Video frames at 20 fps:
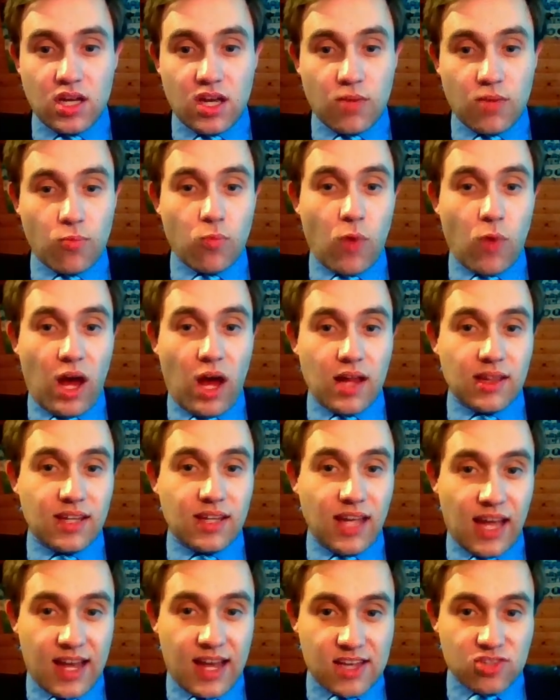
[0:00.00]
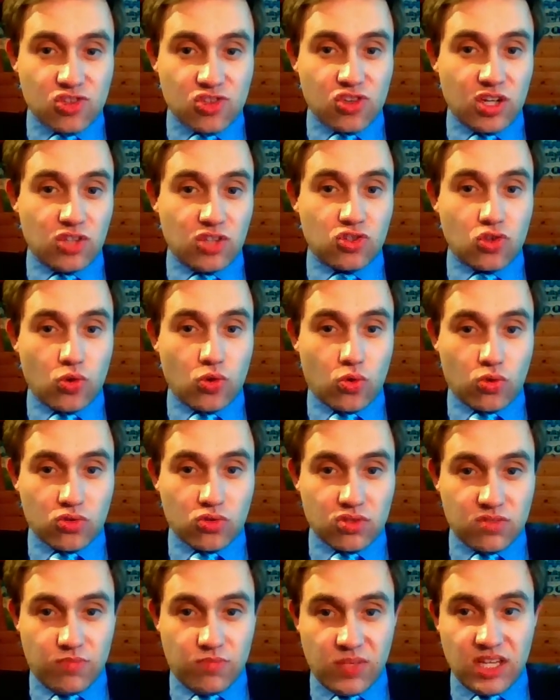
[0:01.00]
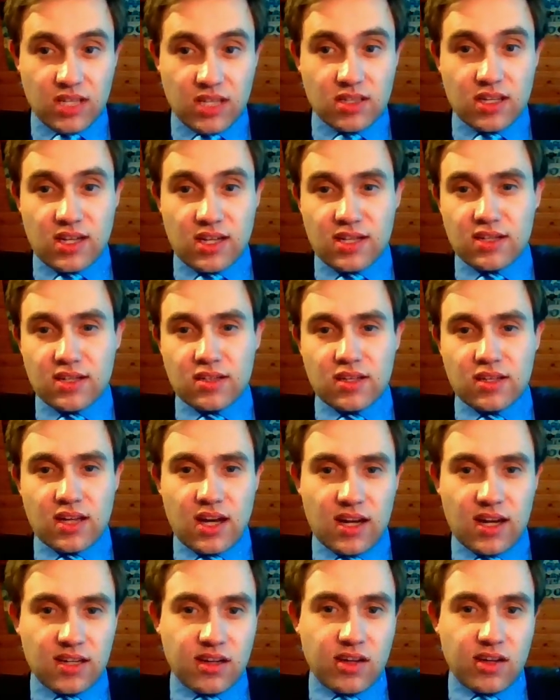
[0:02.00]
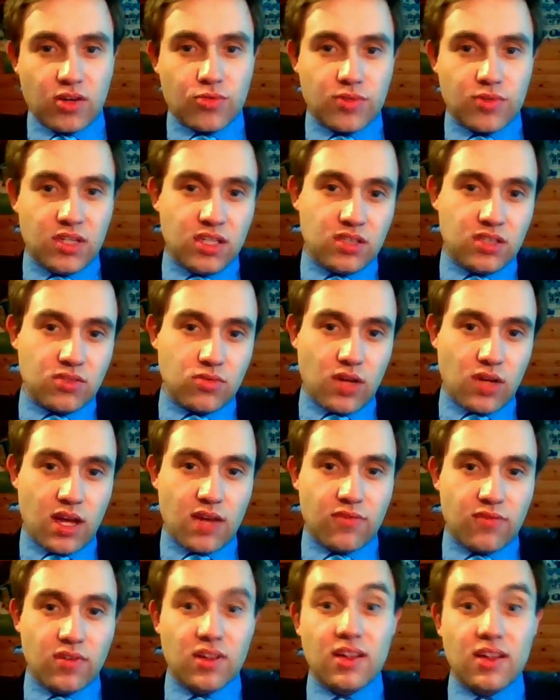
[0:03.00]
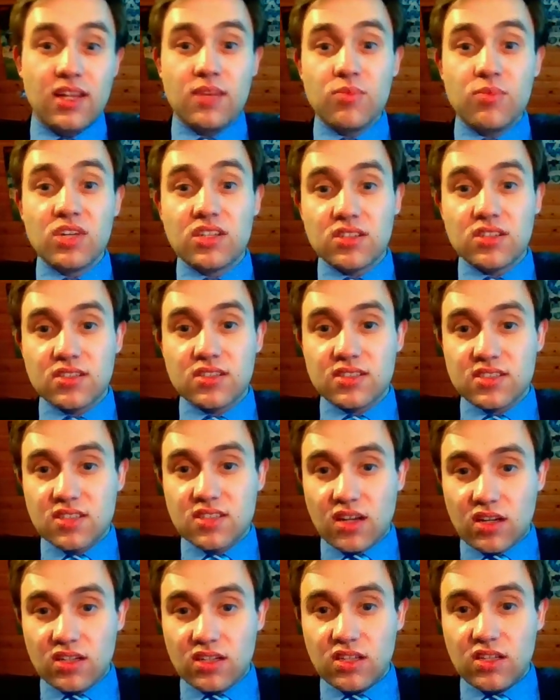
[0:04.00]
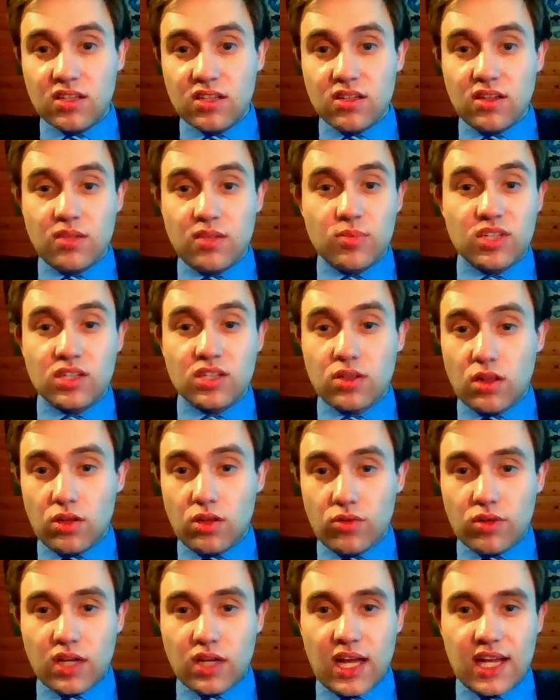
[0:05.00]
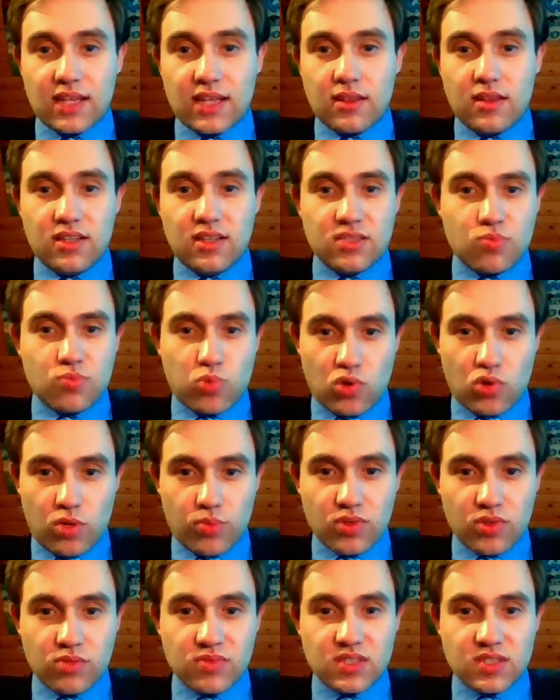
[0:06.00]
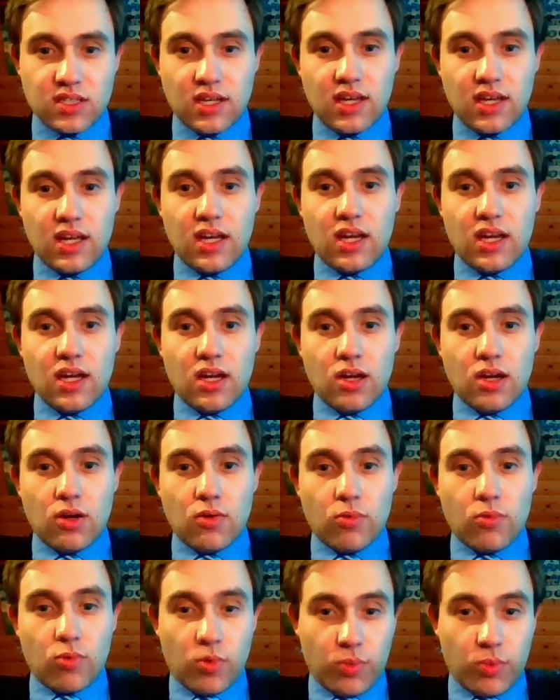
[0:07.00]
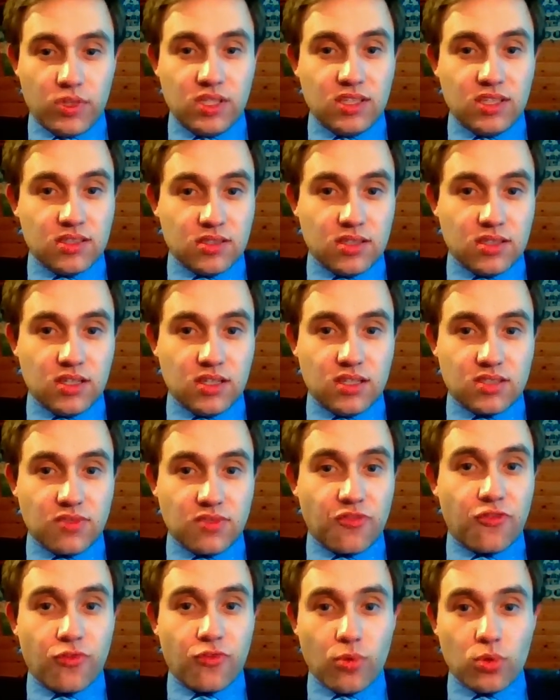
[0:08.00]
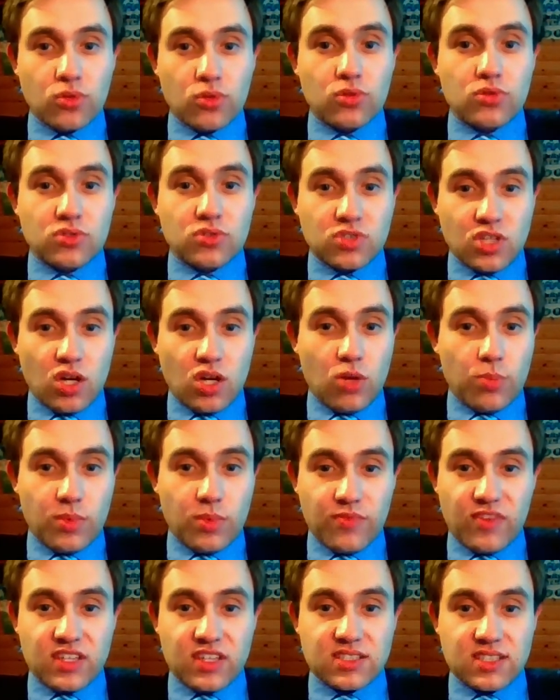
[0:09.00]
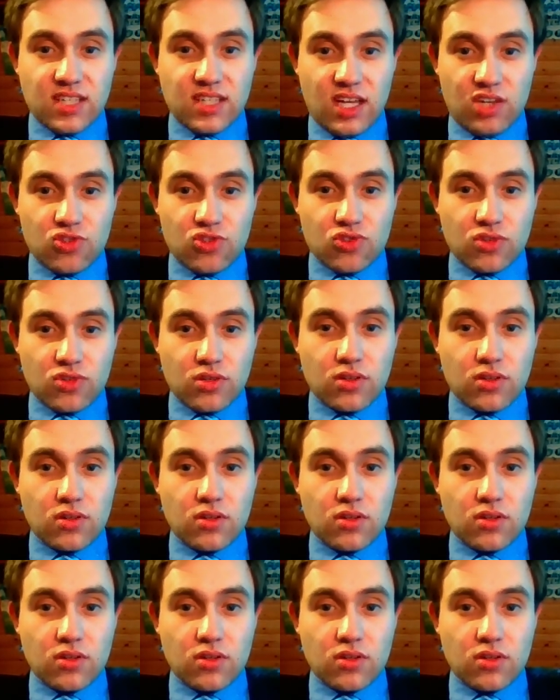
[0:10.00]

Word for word: And while he has changed course a bit and kind of agreed to have a limited study, a limited look at these problems, what we need is a full scope investigation.